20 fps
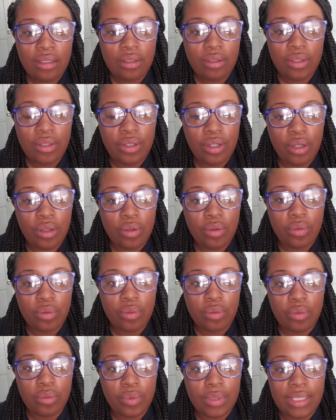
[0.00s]
you
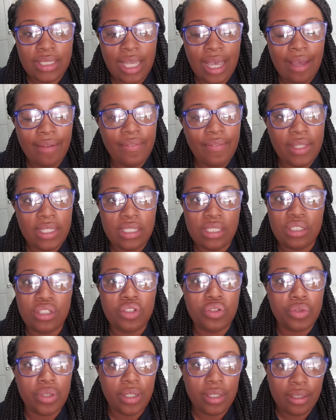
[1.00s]
know, was obviously
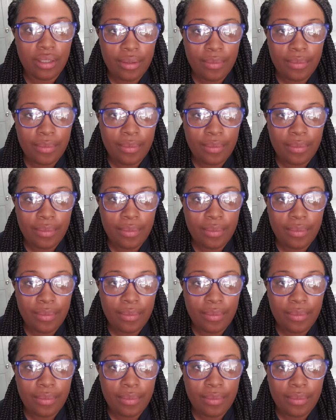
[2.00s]
drunk,